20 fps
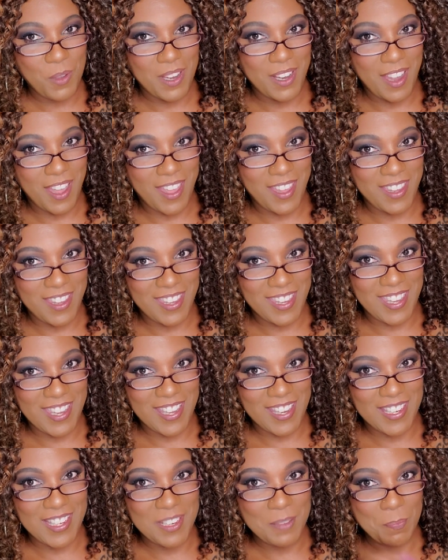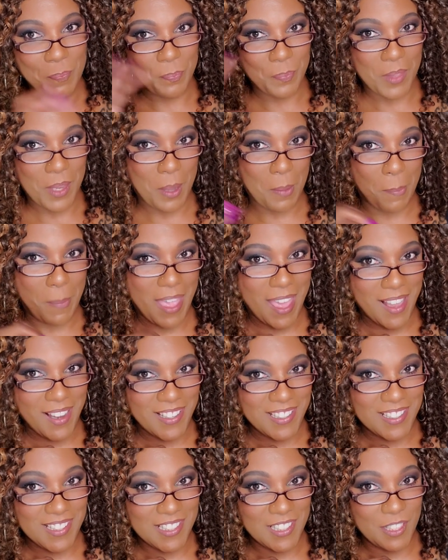when I get a
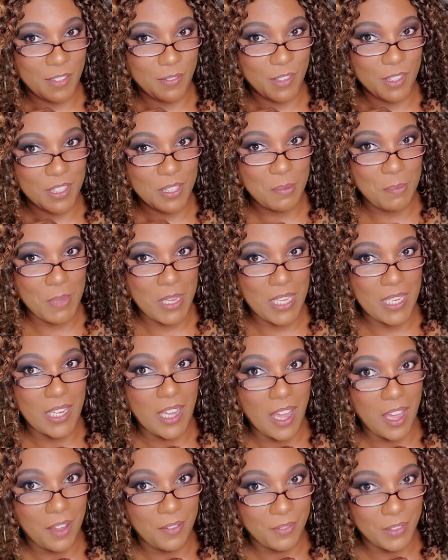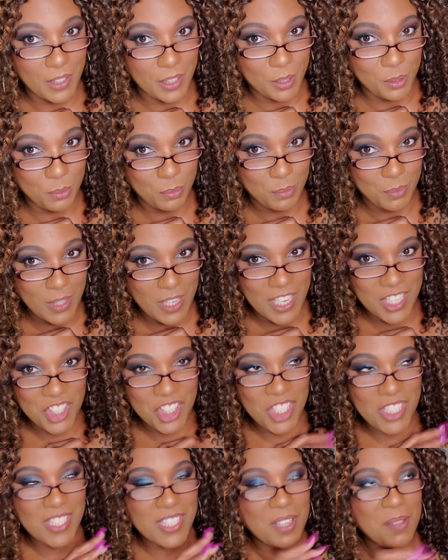palette delivered to me in an envelope. It
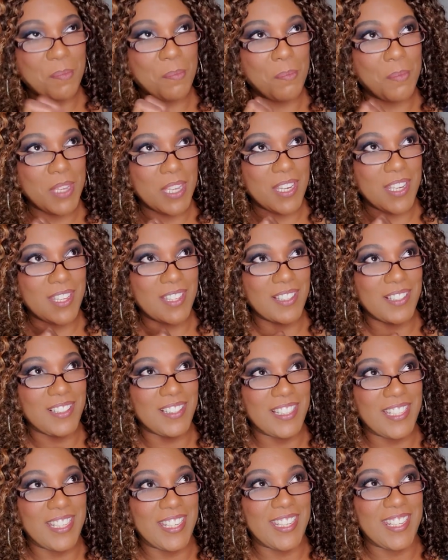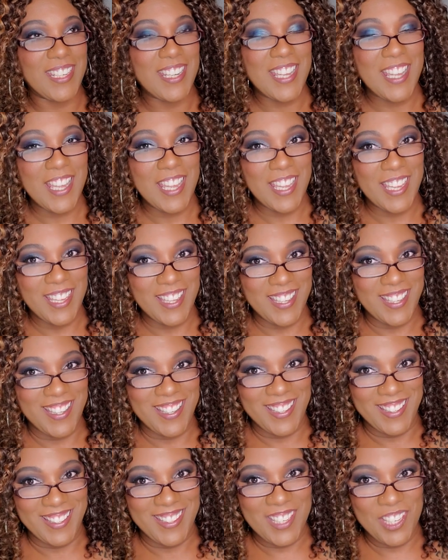just immediately,
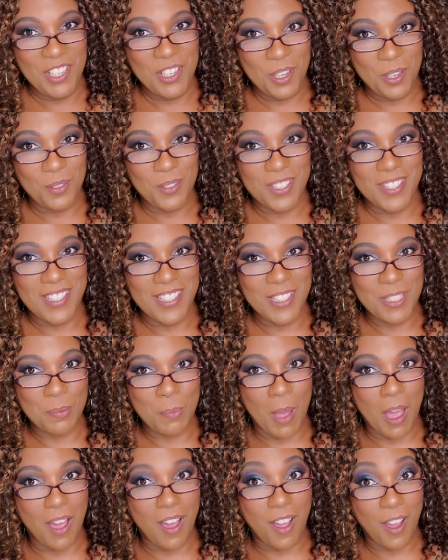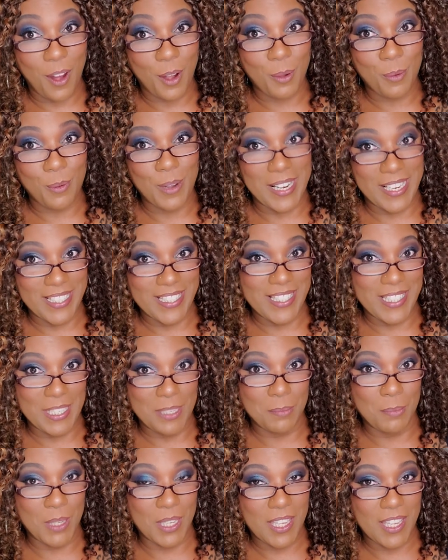you know, sends my heart
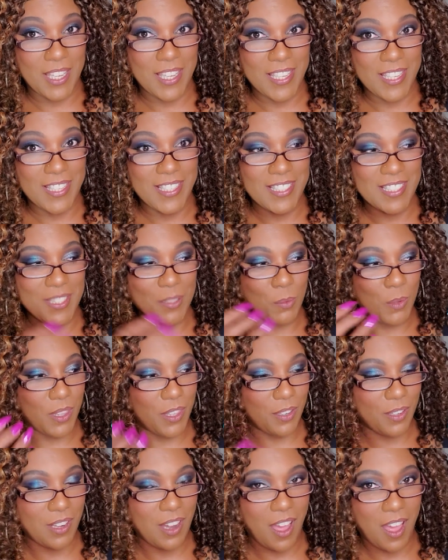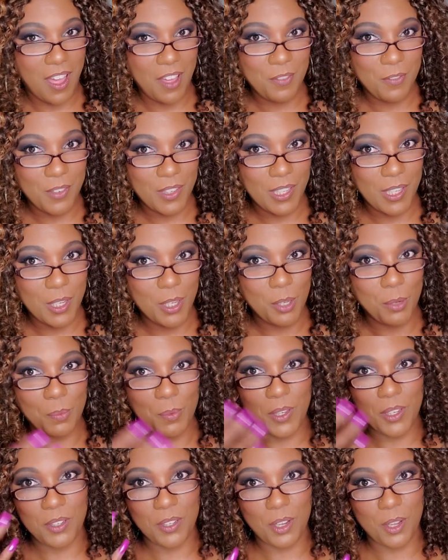racing, because when they're in an envelope,
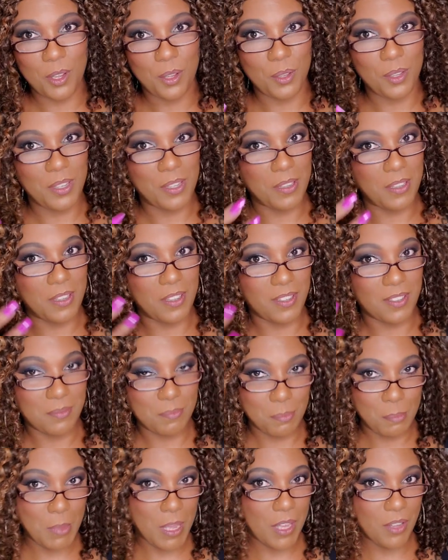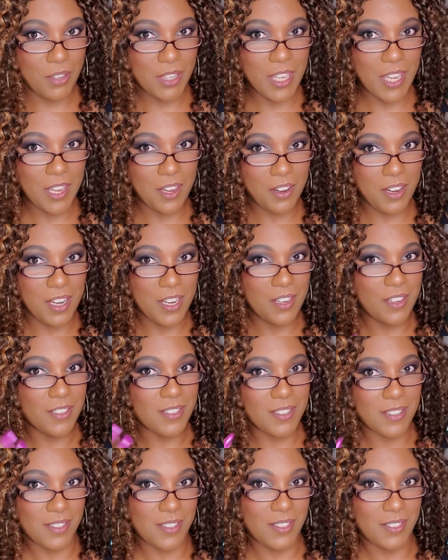you know, the mail carriers
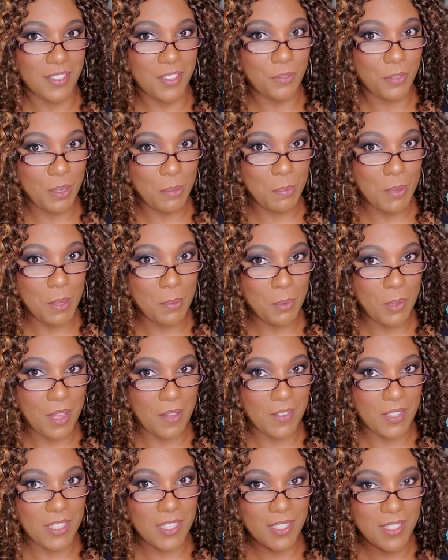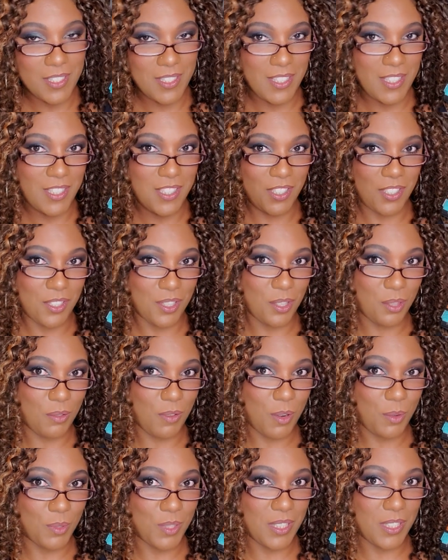and delivery people have a tendency to just
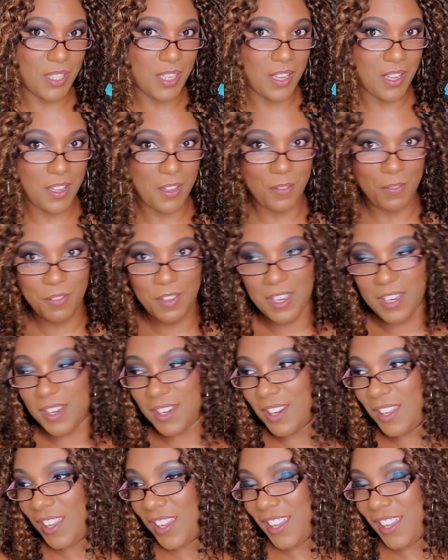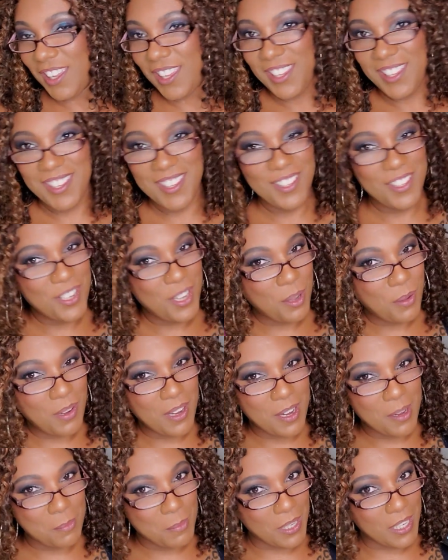throw stuff, and you know what
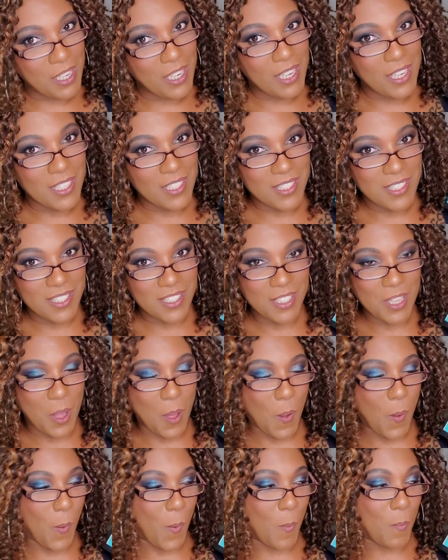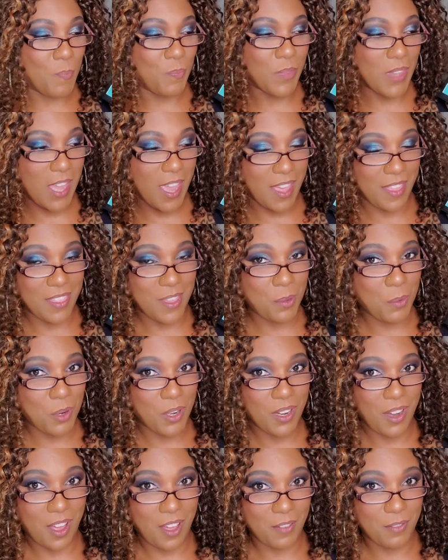I mean? So yeah, they were
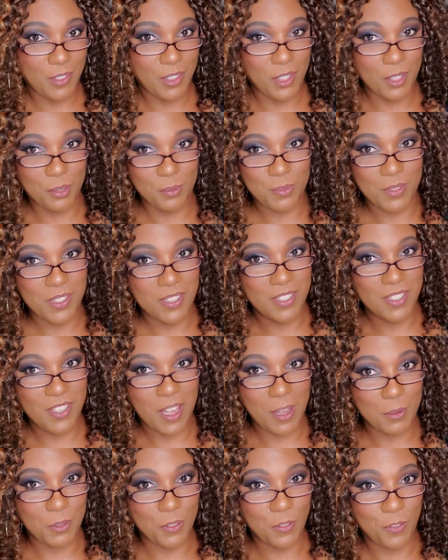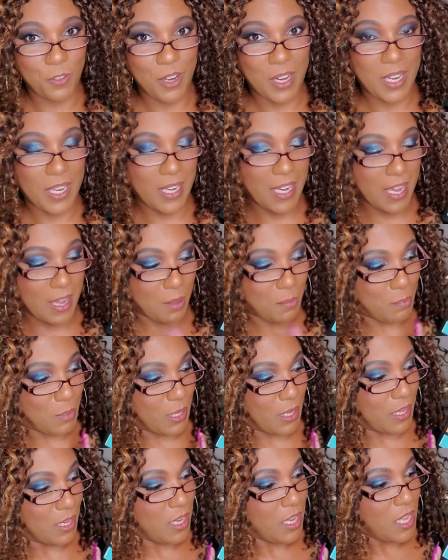in envelopes, and so I was freaking out.
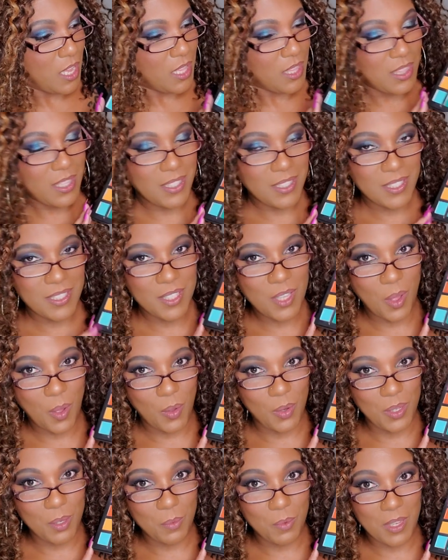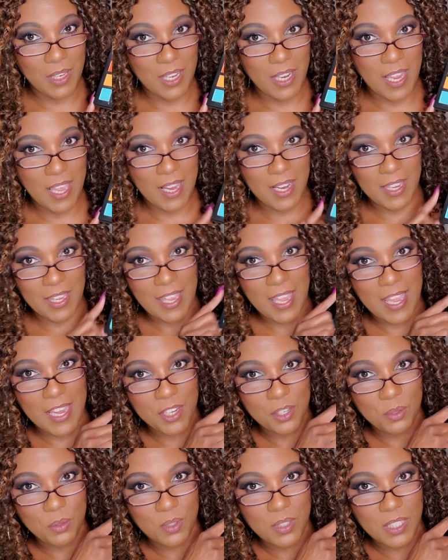But this is the only one that had a
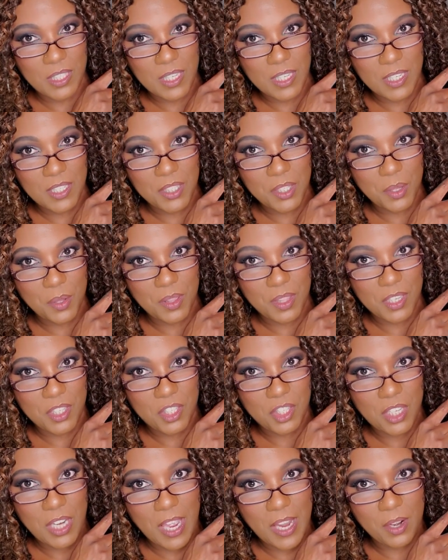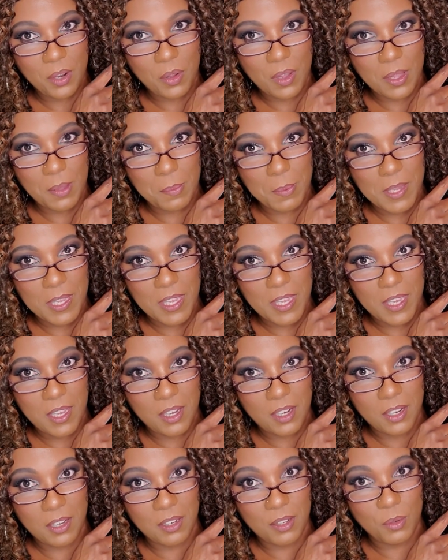casualty. So this shadow up
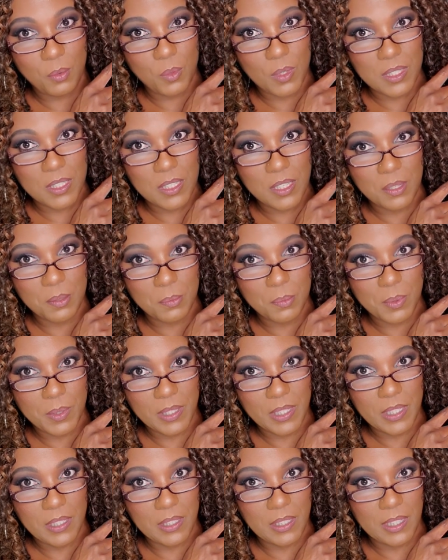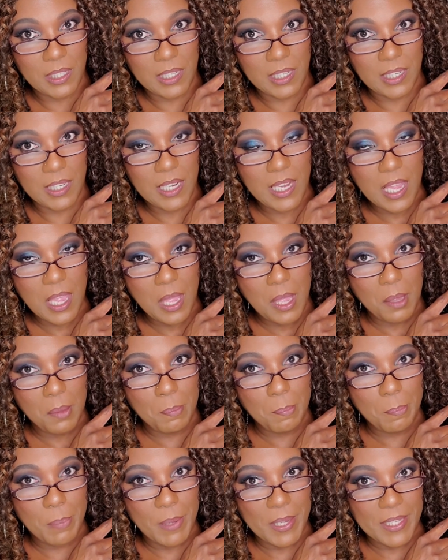here was completely
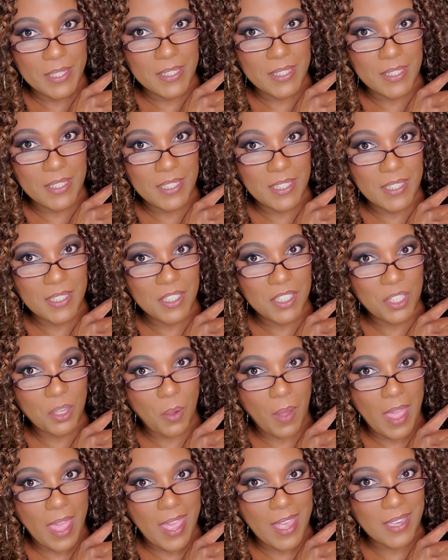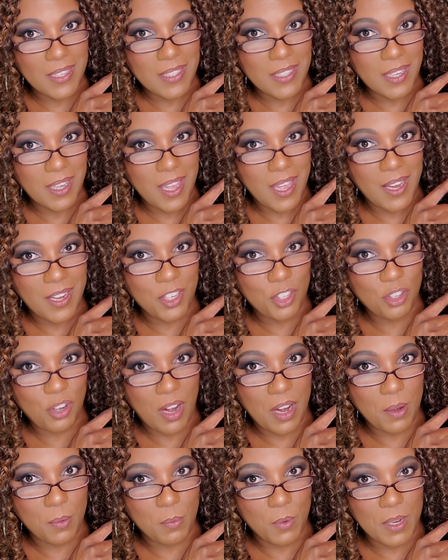busted. So I had to kind of
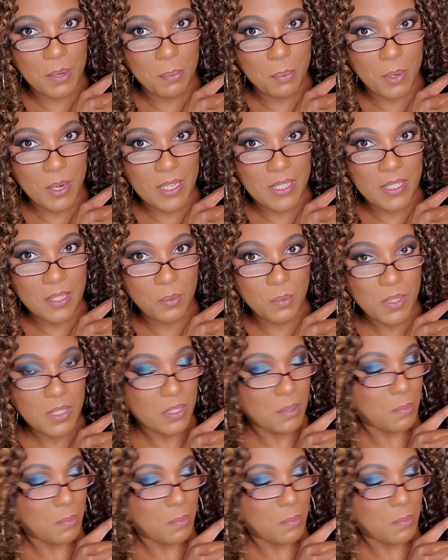try and repress it with